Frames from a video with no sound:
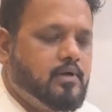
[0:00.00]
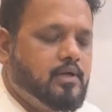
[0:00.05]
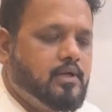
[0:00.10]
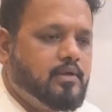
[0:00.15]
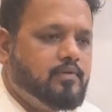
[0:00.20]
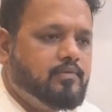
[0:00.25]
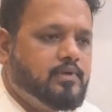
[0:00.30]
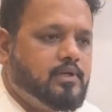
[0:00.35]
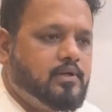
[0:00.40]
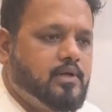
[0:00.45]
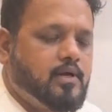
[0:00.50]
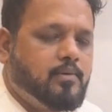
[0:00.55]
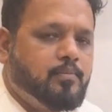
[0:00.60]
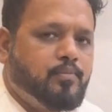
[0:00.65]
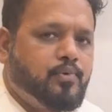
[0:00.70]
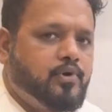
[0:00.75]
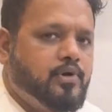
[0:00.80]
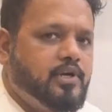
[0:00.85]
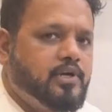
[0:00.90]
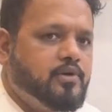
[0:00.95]
Even
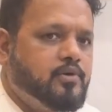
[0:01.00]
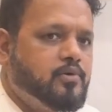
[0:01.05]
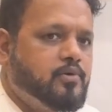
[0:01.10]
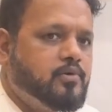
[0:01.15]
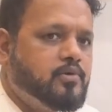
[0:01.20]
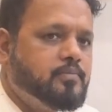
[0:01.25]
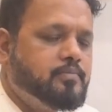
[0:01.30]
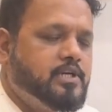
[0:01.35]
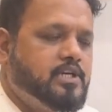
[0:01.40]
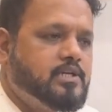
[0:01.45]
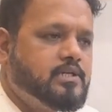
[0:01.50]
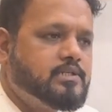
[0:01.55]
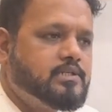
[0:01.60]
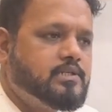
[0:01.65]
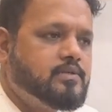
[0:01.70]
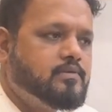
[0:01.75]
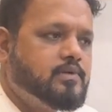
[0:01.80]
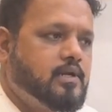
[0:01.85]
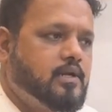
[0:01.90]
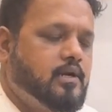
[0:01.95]
compounded growth, because
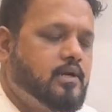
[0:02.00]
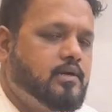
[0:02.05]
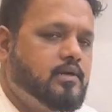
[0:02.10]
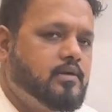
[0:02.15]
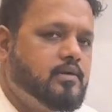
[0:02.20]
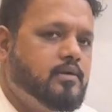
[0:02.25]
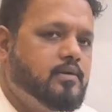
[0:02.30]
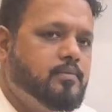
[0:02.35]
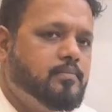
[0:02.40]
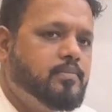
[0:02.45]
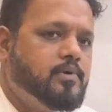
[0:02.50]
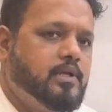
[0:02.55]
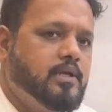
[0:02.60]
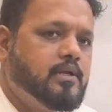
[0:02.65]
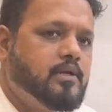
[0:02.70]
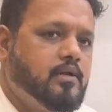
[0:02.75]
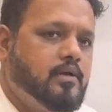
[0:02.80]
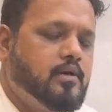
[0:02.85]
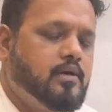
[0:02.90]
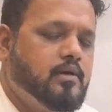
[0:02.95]
you are not
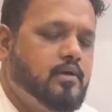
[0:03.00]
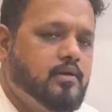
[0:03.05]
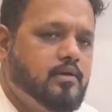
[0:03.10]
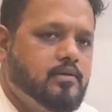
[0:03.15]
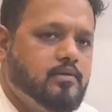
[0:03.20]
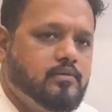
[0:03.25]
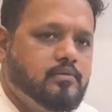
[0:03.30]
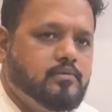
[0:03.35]
putting long